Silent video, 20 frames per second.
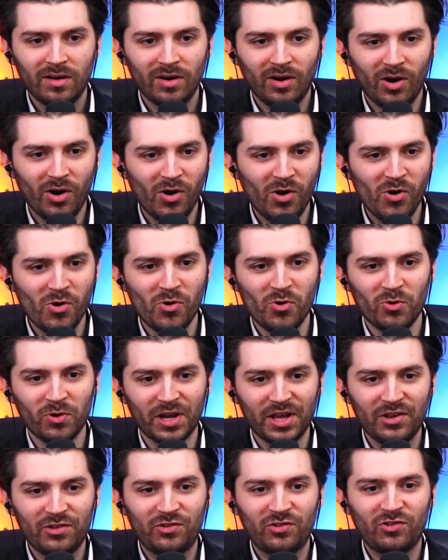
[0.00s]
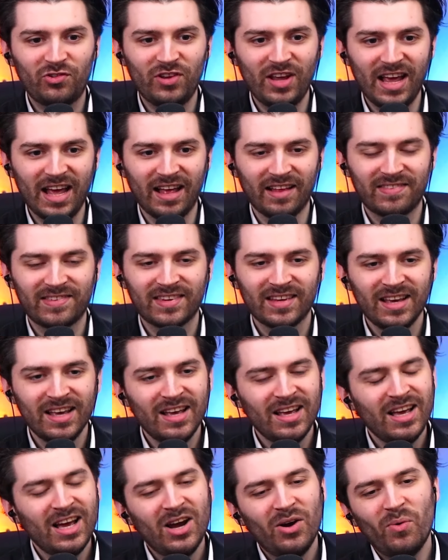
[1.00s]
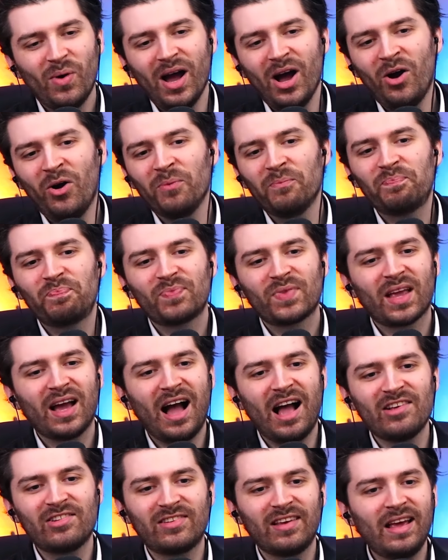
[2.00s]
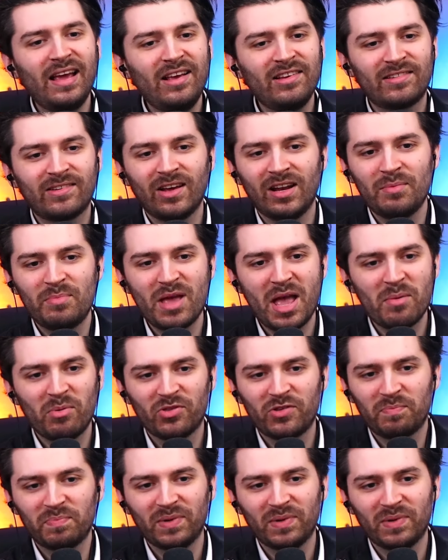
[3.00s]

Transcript: Holy shit. Well... I say he's going to be able to